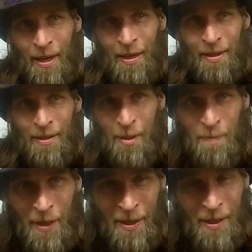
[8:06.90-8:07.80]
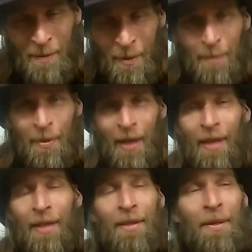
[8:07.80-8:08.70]
and speaking my
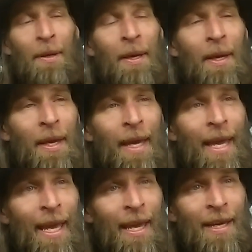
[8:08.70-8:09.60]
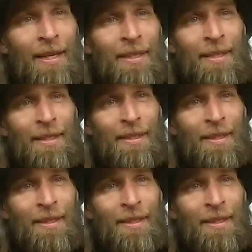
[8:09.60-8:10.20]
mind, and